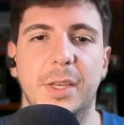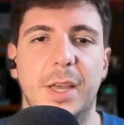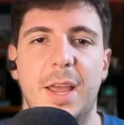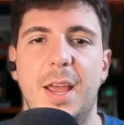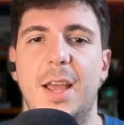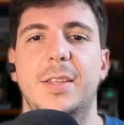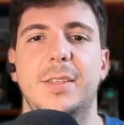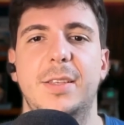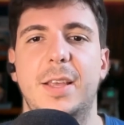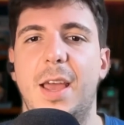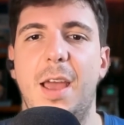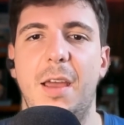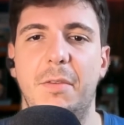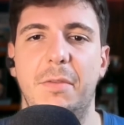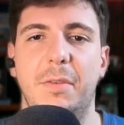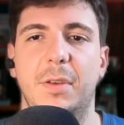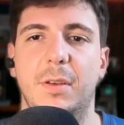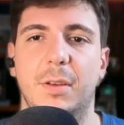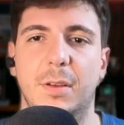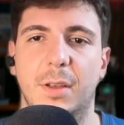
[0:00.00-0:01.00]
as
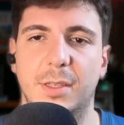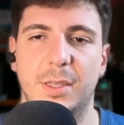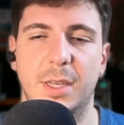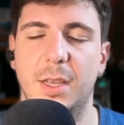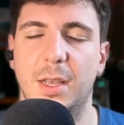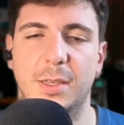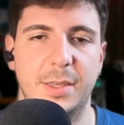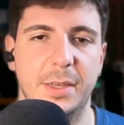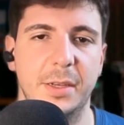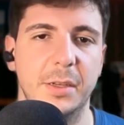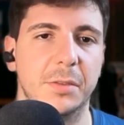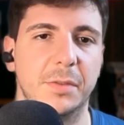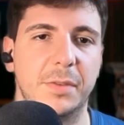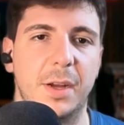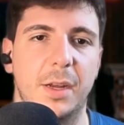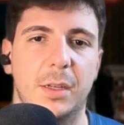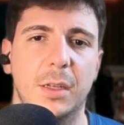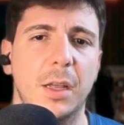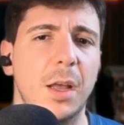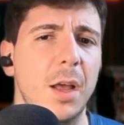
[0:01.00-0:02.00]
having a single
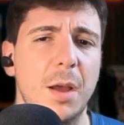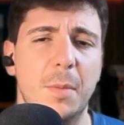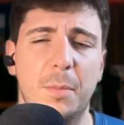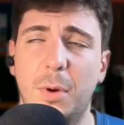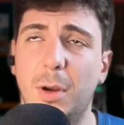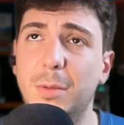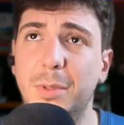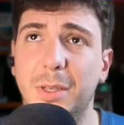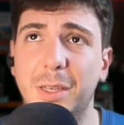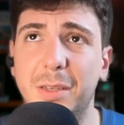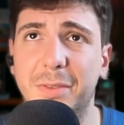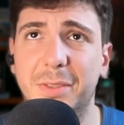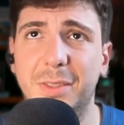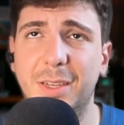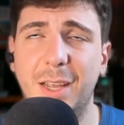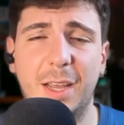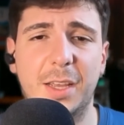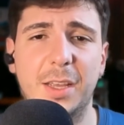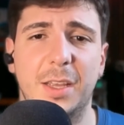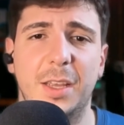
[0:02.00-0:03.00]
file, probably even
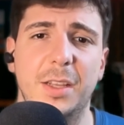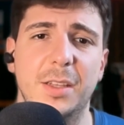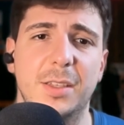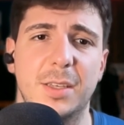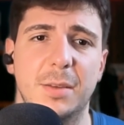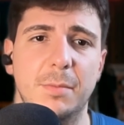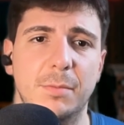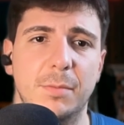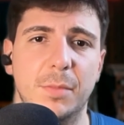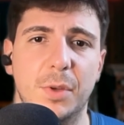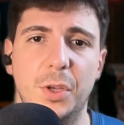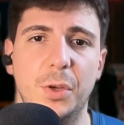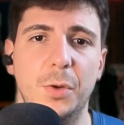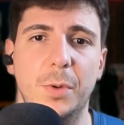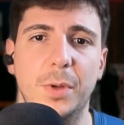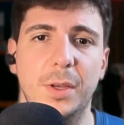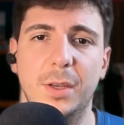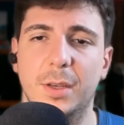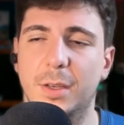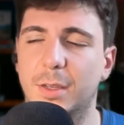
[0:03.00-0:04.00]
like in some
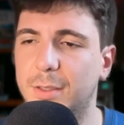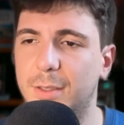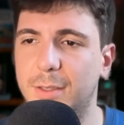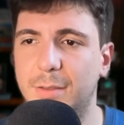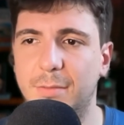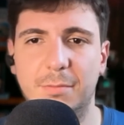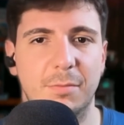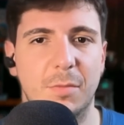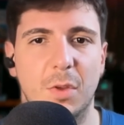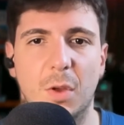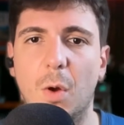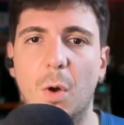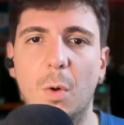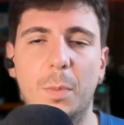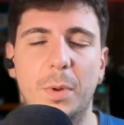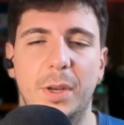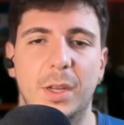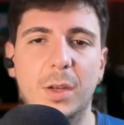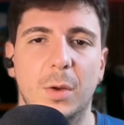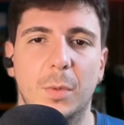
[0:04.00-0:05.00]
GUI, just
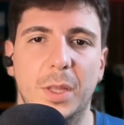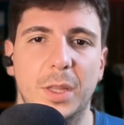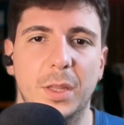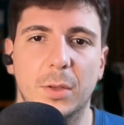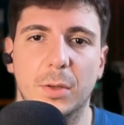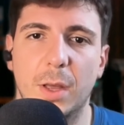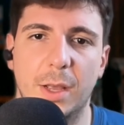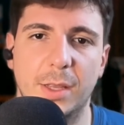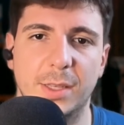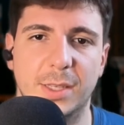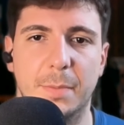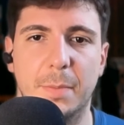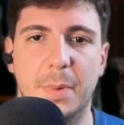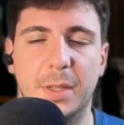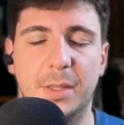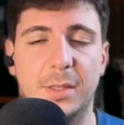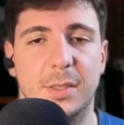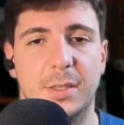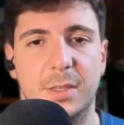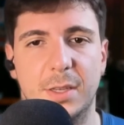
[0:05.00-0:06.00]
opening a window, clicking some
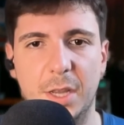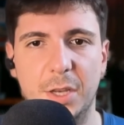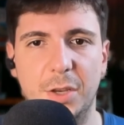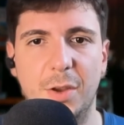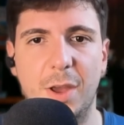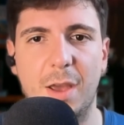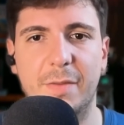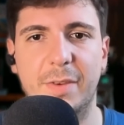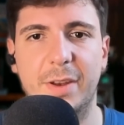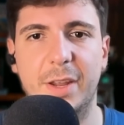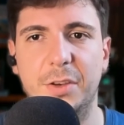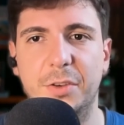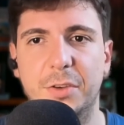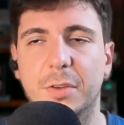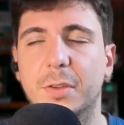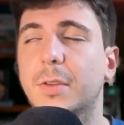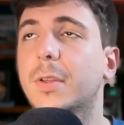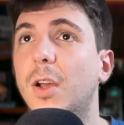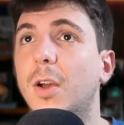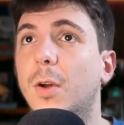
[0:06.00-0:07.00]
buttons, and you have an agent.
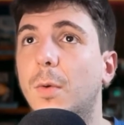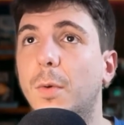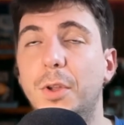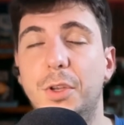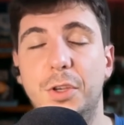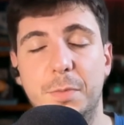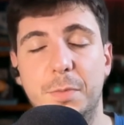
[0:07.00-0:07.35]
Which